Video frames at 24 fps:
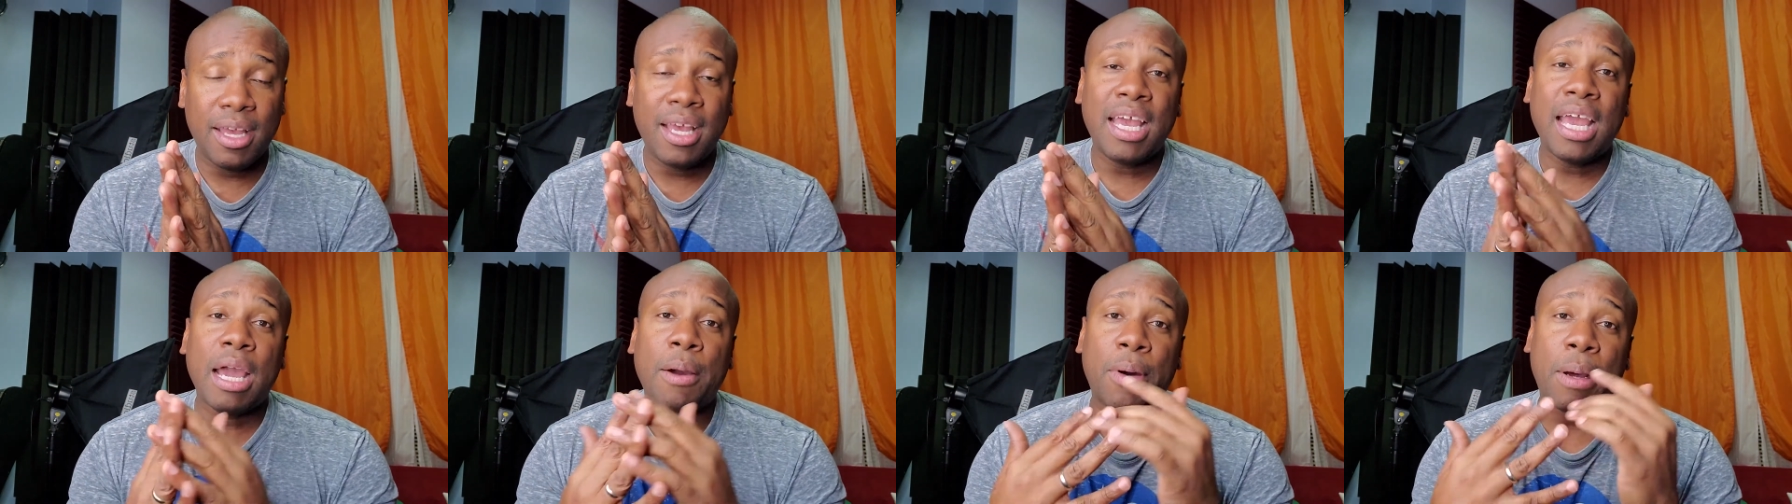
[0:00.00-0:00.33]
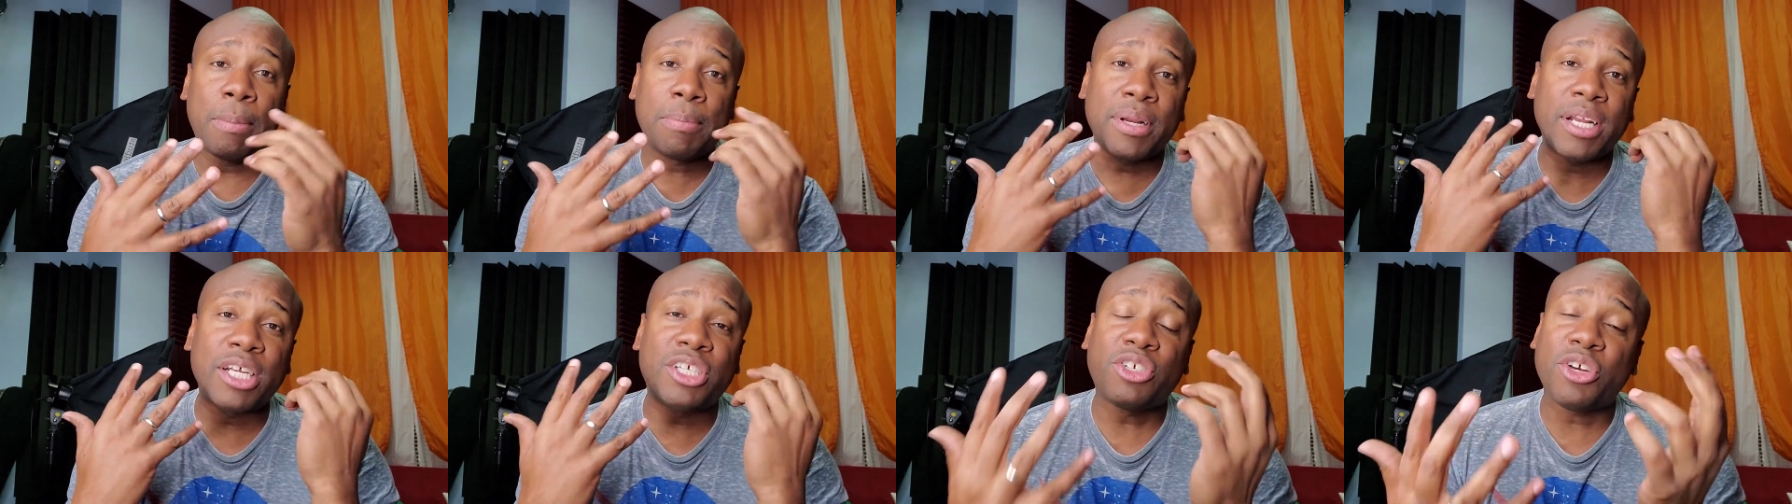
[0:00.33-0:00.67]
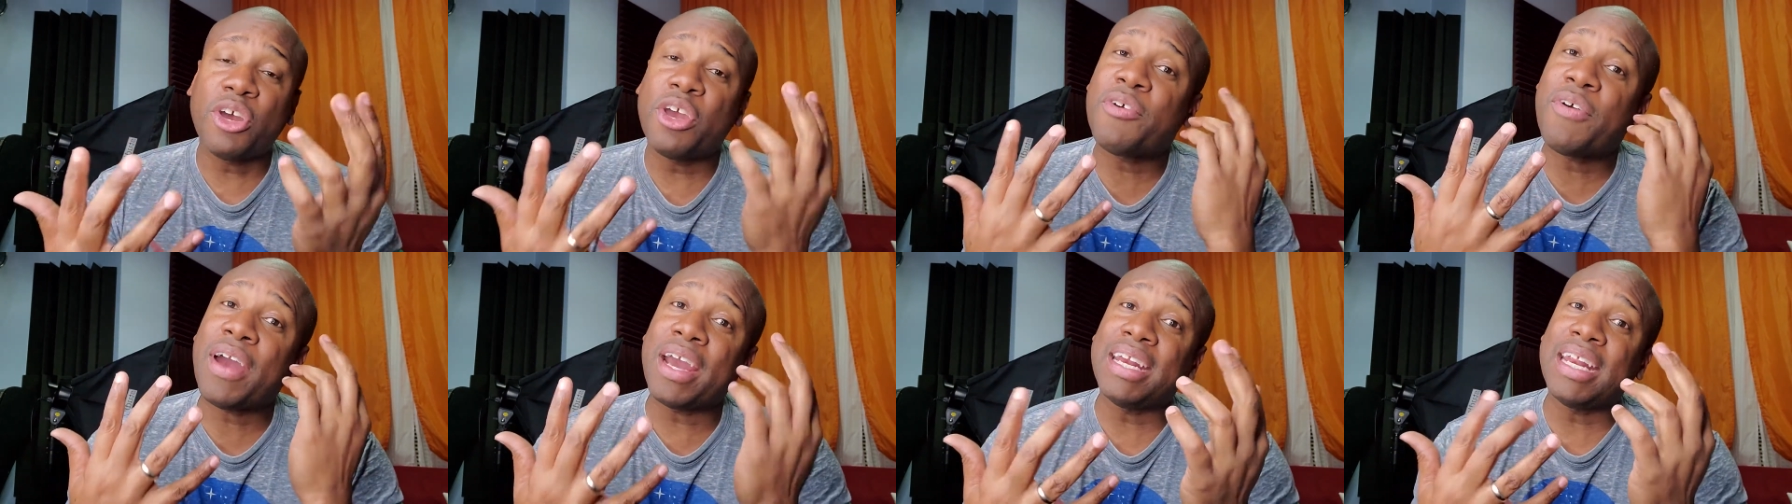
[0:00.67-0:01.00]
And what I'm going to show
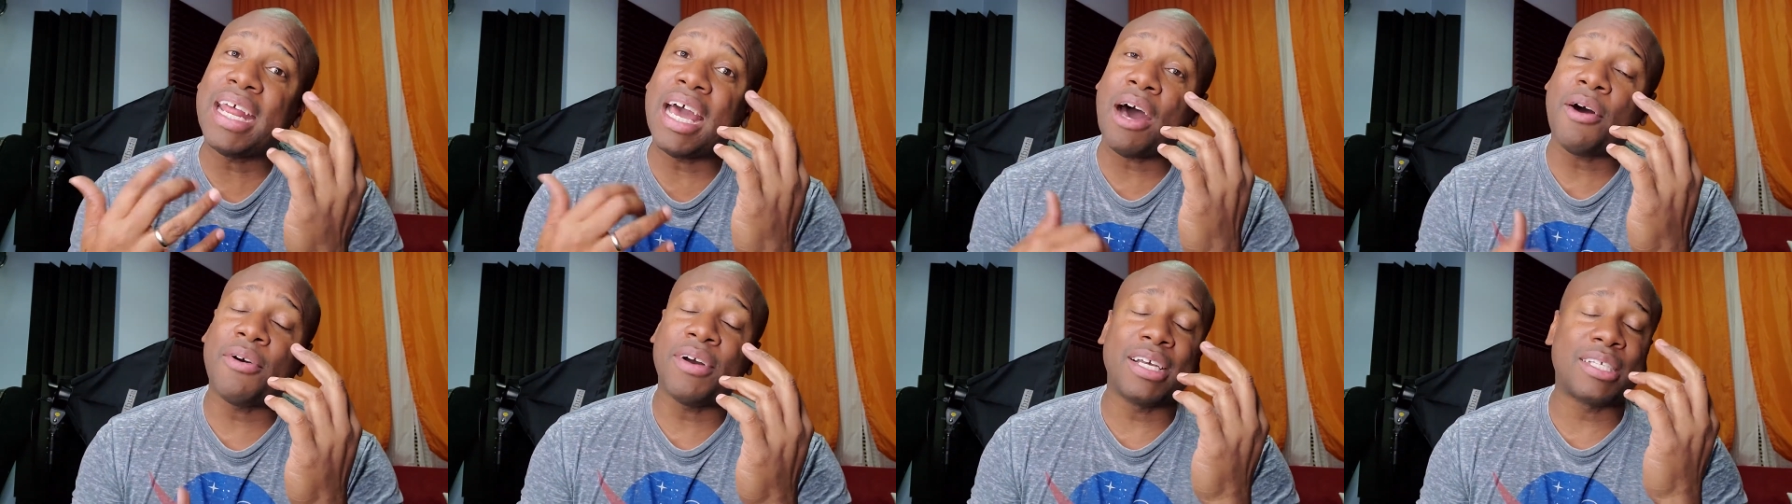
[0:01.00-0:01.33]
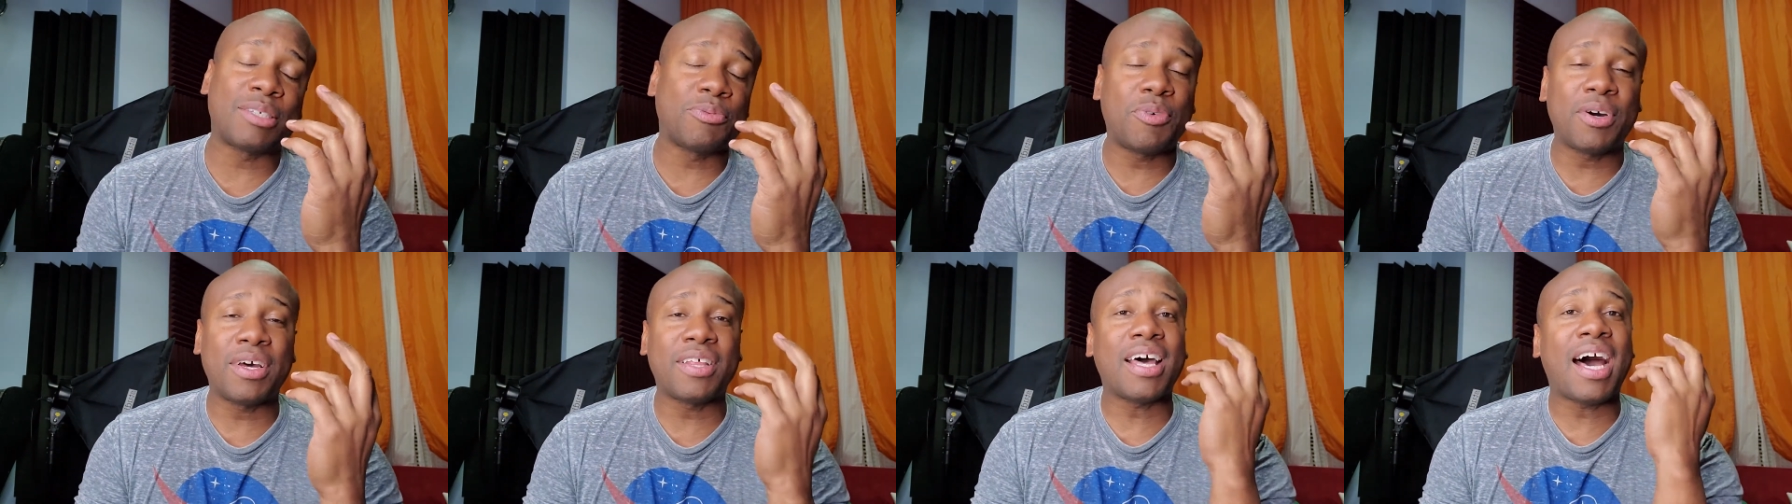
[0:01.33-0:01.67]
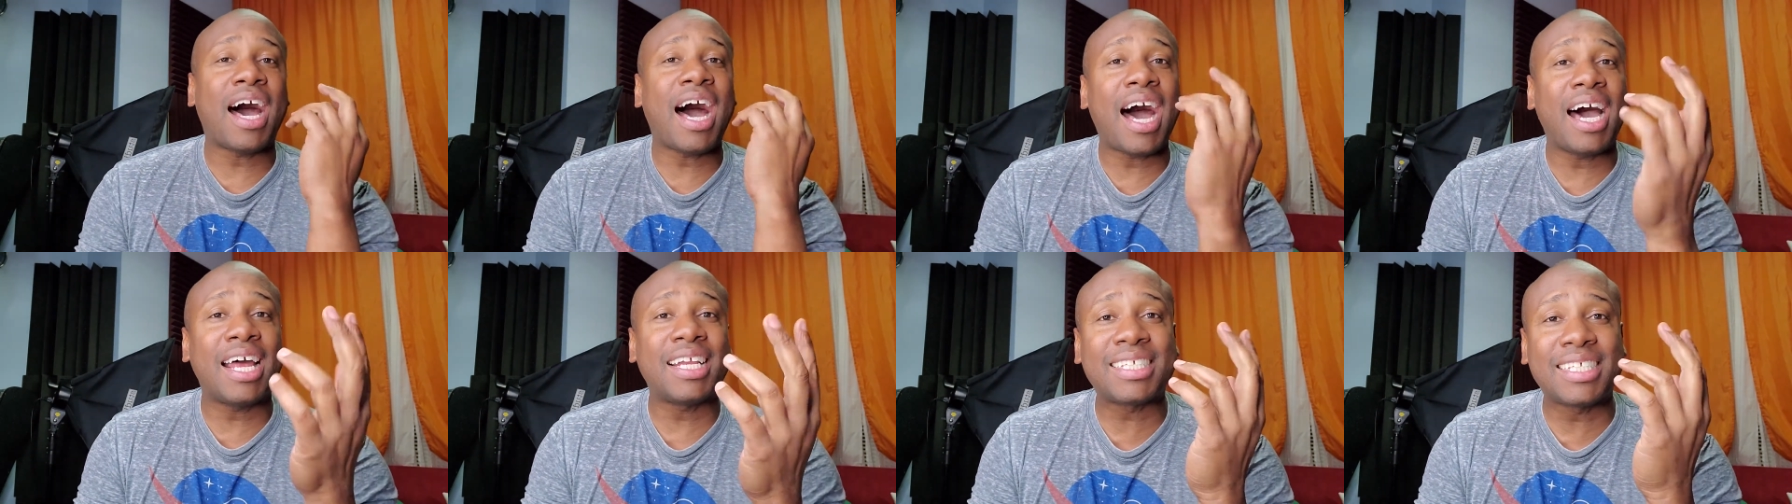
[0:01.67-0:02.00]
you right now is one of the
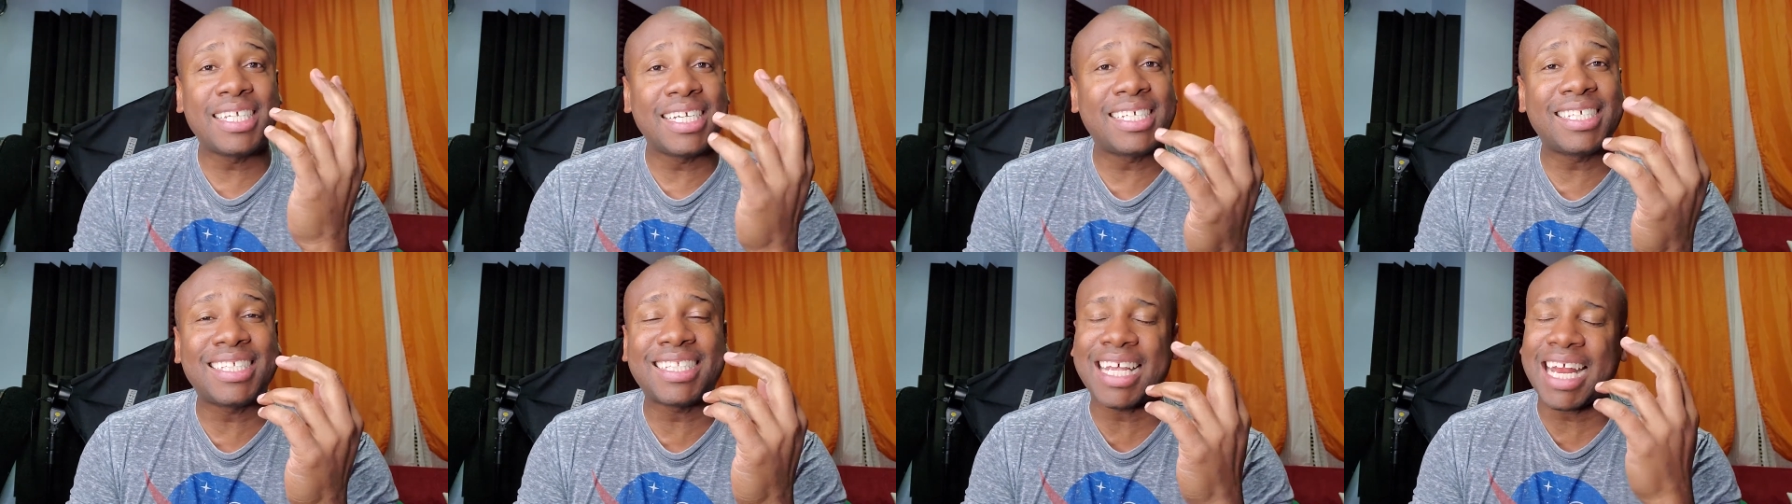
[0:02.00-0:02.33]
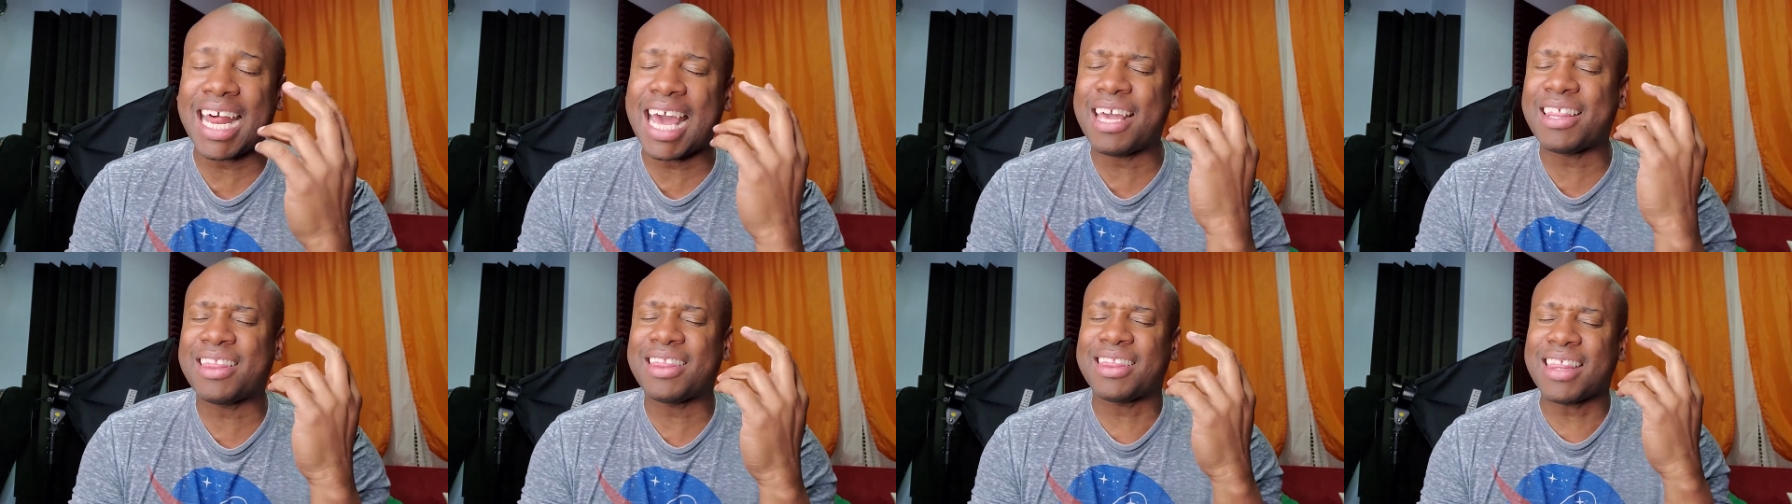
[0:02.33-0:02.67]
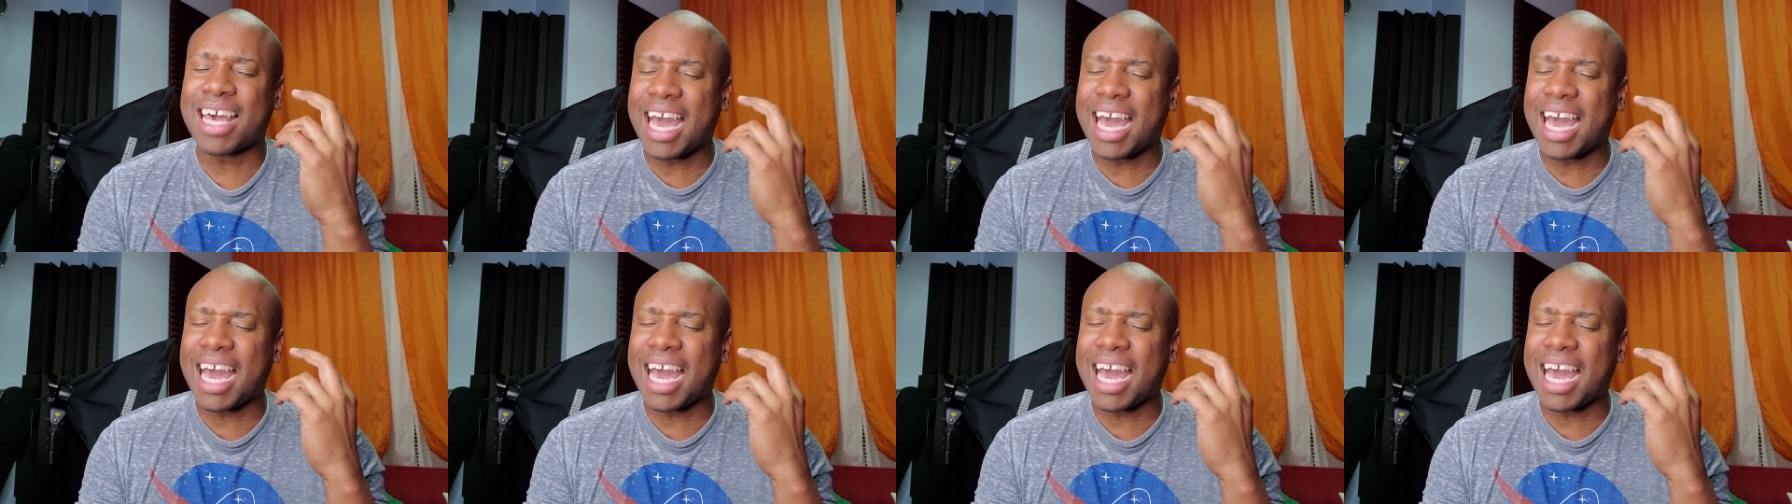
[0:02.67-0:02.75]
hottest niches that I,